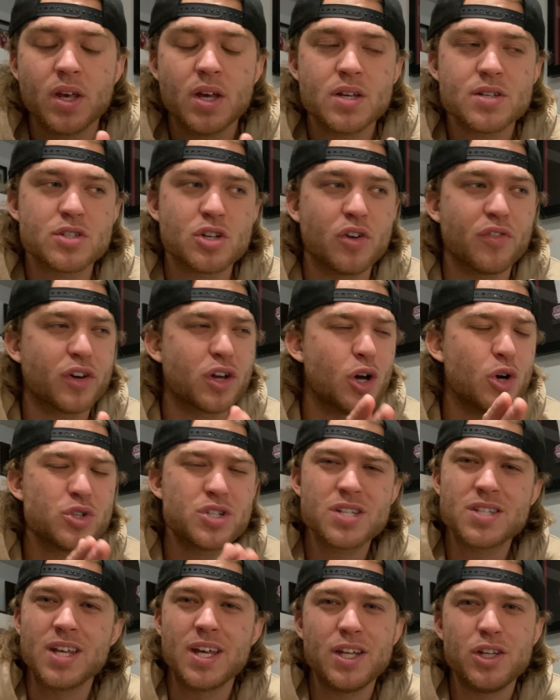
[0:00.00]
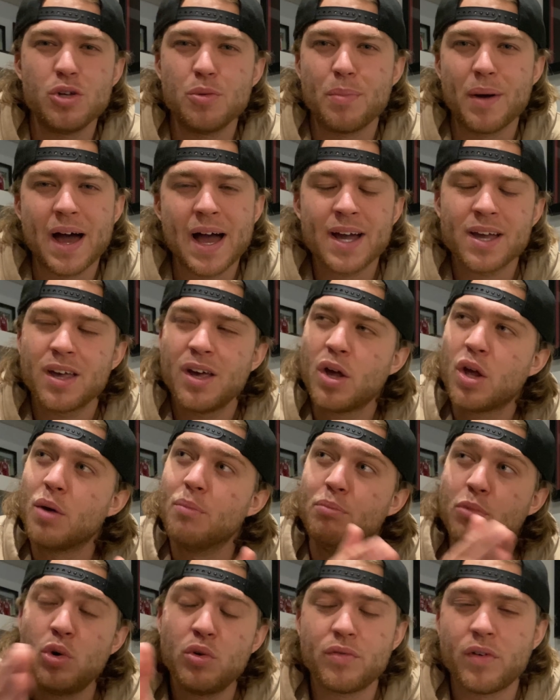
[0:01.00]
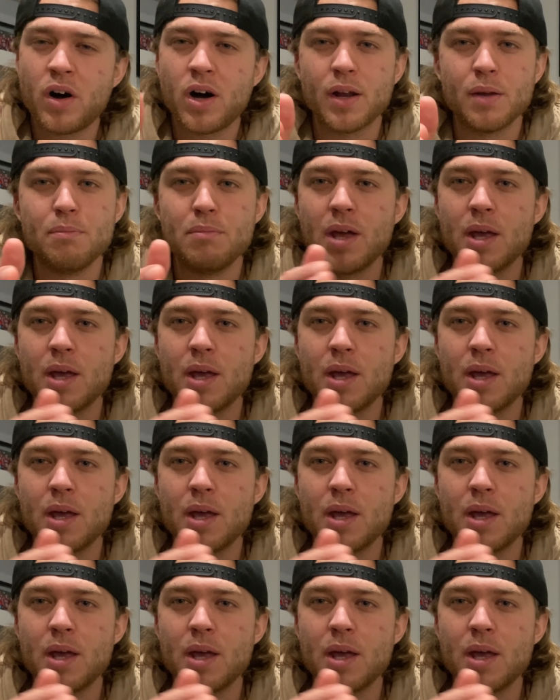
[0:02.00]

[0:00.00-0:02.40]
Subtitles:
So if a coach isn't hitting you back, move on.